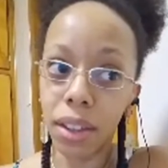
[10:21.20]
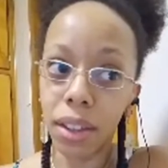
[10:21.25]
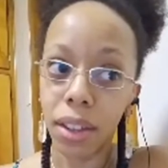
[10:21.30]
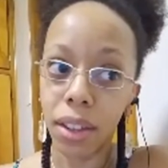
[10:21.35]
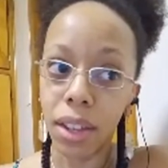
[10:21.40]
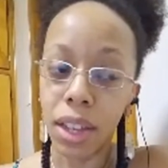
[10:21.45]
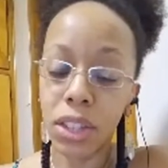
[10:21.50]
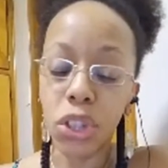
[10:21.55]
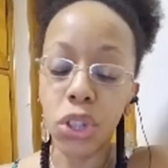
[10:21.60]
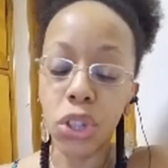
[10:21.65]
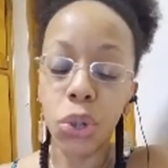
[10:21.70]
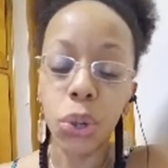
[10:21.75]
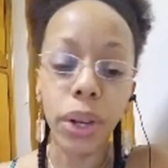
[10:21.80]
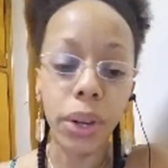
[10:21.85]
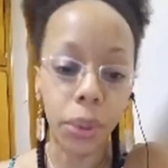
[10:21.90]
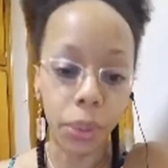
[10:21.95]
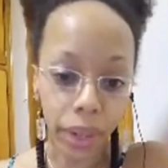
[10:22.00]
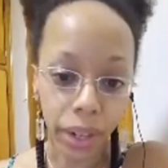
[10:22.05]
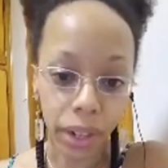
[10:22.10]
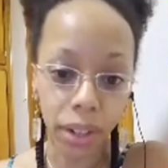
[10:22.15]
it's
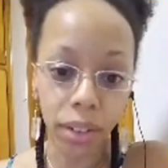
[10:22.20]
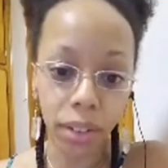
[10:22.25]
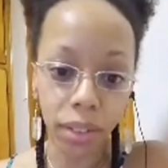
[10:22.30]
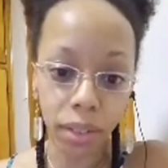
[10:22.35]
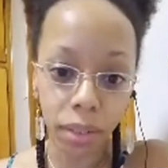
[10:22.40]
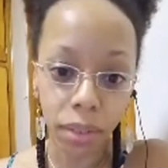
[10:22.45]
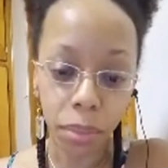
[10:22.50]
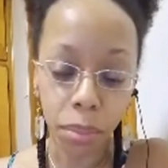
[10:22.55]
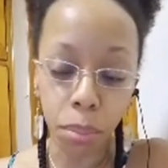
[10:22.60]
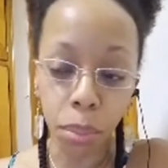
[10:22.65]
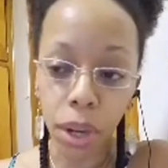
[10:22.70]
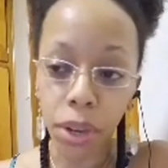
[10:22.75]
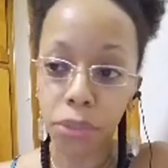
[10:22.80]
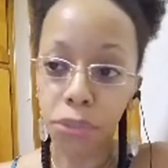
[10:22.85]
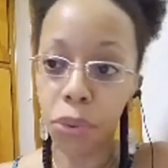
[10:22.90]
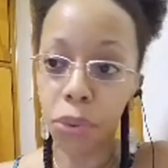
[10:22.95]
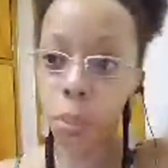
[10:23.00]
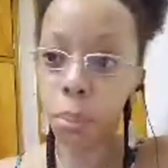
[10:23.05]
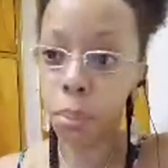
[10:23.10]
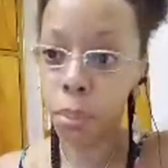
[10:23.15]
triggering.
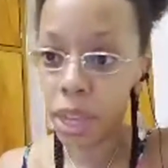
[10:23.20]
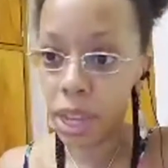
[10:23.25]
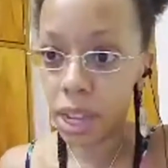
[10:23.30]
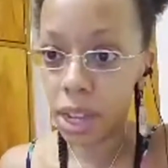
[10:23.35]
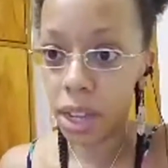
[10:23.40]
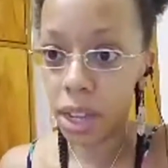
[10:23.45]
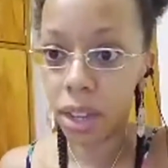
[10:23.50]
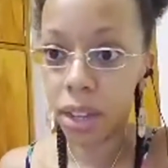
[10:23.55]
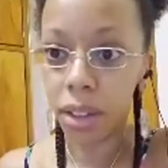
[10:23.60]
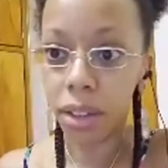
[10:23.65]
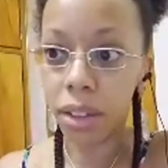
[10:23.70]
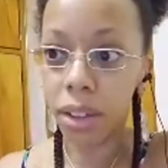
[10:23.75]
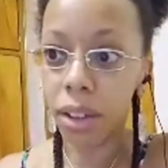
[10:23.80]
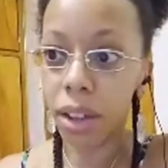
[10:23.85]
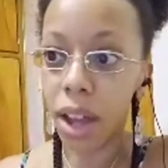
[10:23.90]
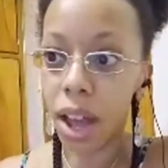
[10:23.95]
But for me,